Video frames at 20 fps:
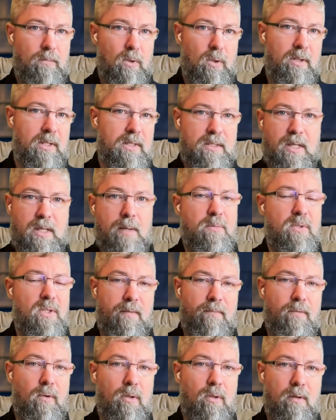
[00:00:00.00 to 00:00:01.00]
the same
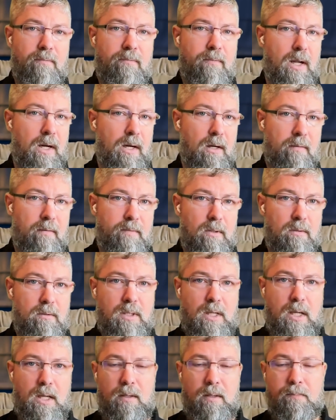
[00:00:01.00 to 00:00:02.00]
stuff you could find in a vault
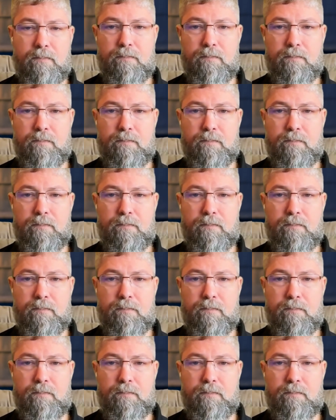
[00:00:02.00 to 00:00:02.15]
scan,